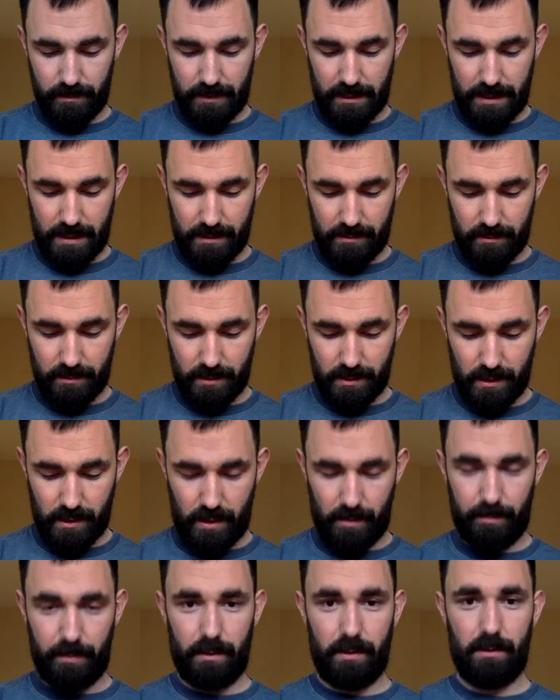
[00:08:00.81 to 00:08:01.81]
down,
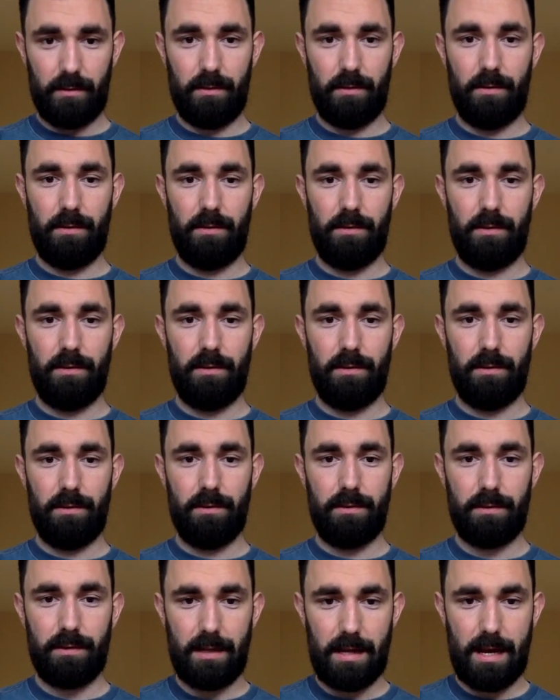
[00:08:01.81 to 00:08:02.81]
up,
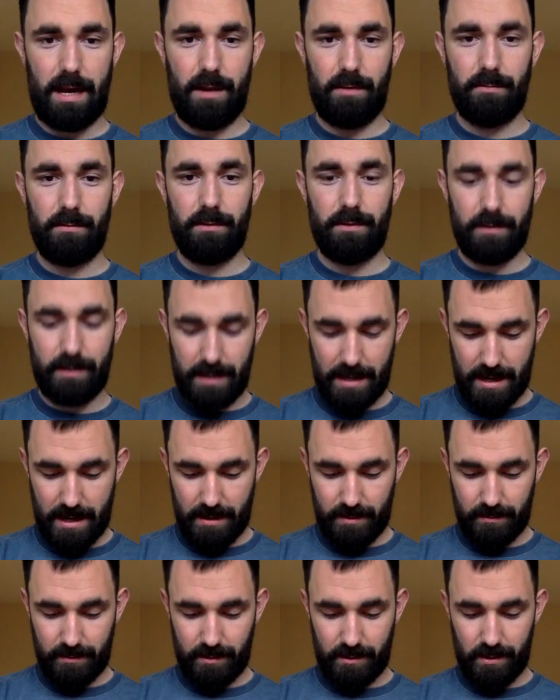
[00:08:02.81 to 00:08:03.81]
down,
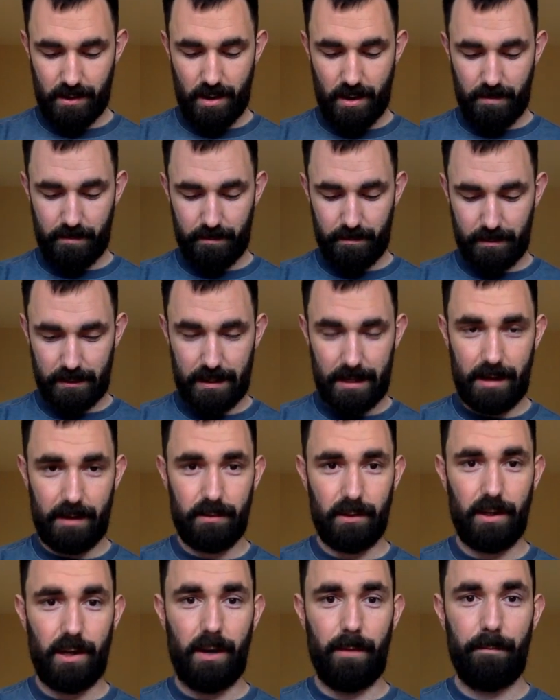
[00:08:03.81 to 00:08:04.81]
down, up,
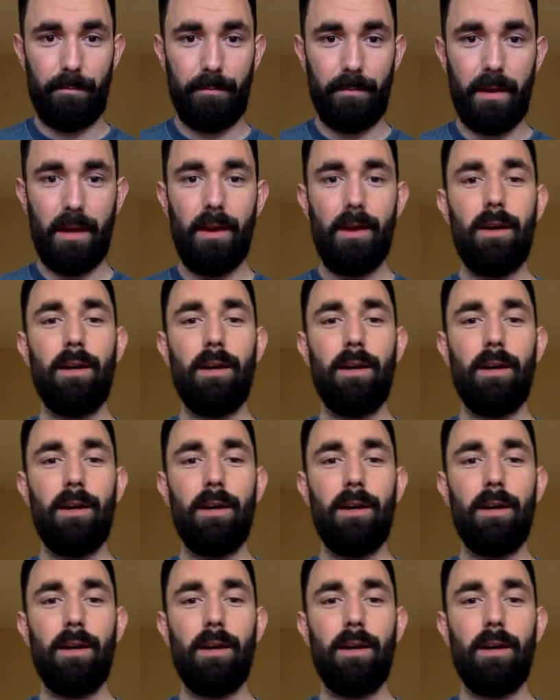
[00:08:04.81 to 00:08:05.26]
down, up.